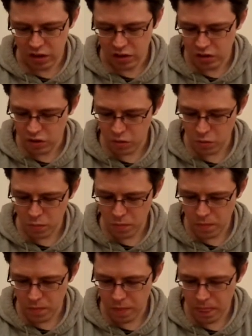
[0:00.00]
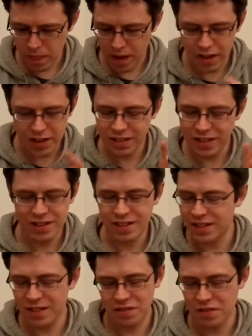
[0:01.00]
So, and this
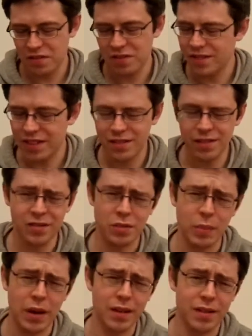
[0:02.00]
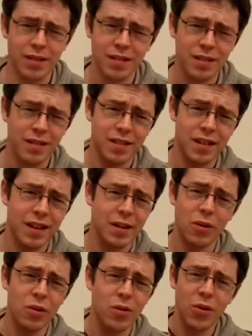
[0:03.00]
is even better.
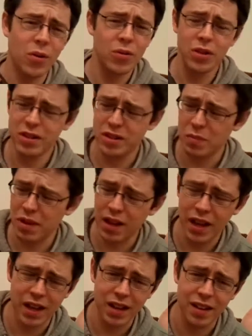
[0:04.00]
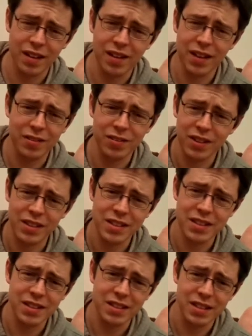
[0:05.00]
Only in Japan. If you can
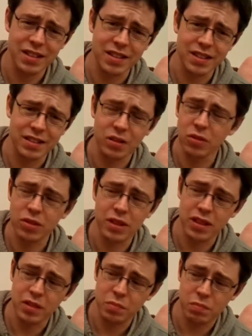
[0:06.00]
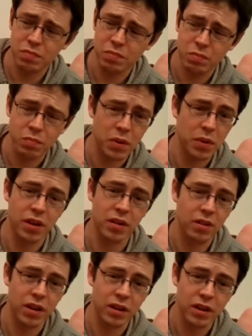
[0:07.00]
see the disc, the whole thing is in
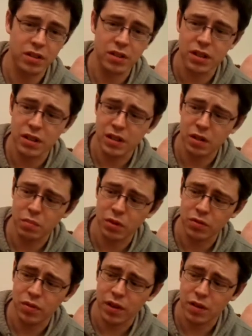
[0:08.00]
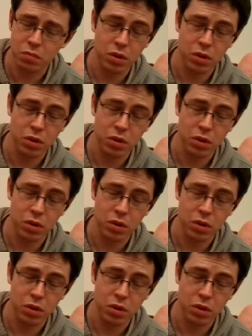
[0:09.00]
great condition inside, perfect.